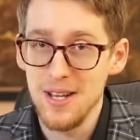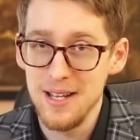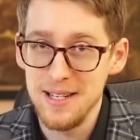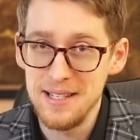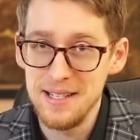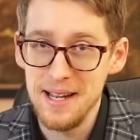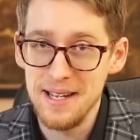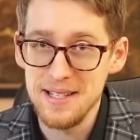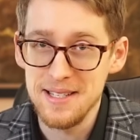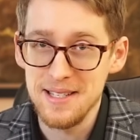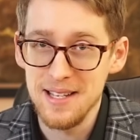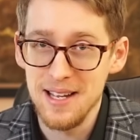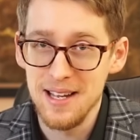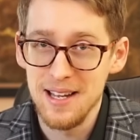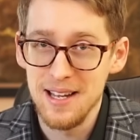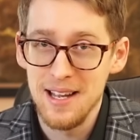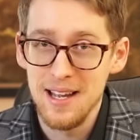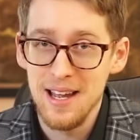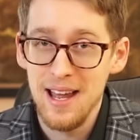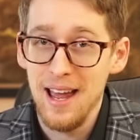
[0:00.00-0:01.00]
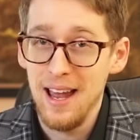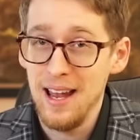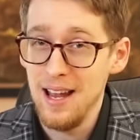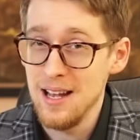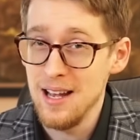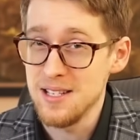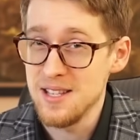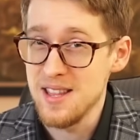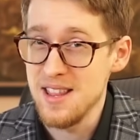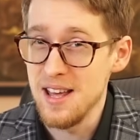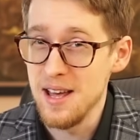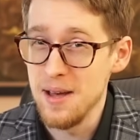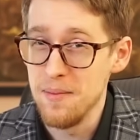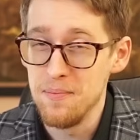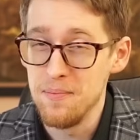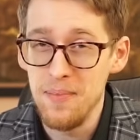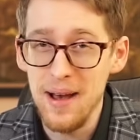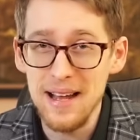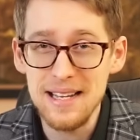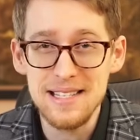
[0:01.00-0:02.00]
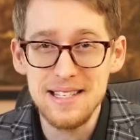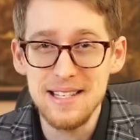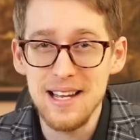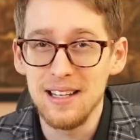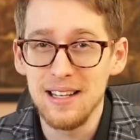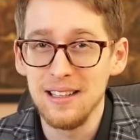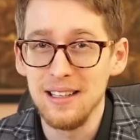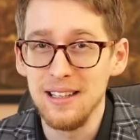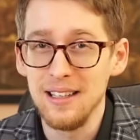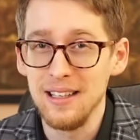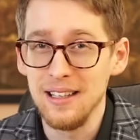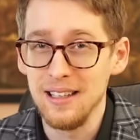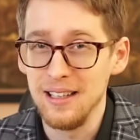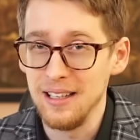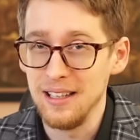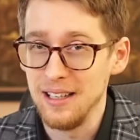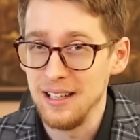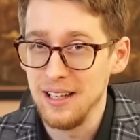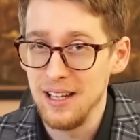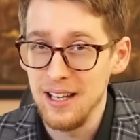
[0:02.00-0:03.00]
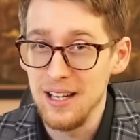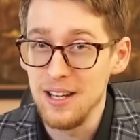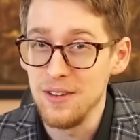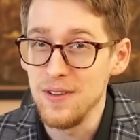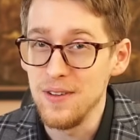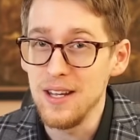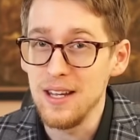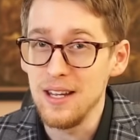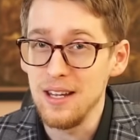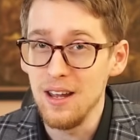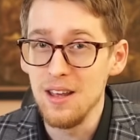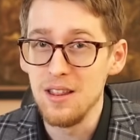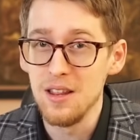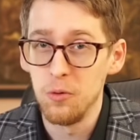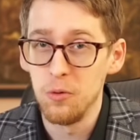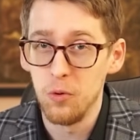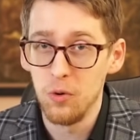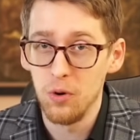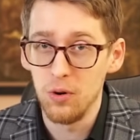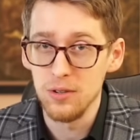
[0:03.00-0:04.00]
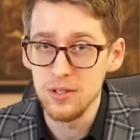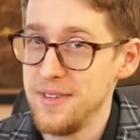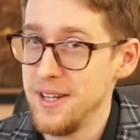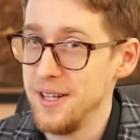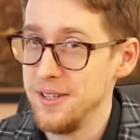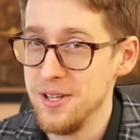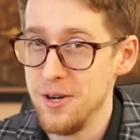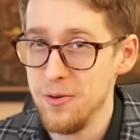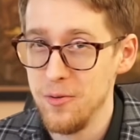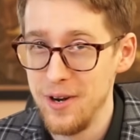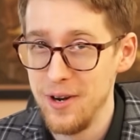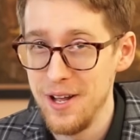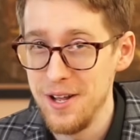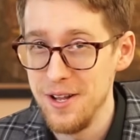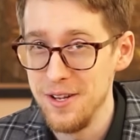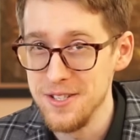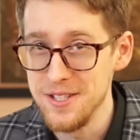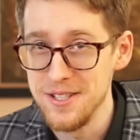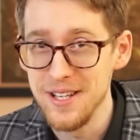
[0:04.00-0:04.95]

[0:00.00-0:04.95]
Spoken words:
and Tesla has the best-selling EV in the world, and no one else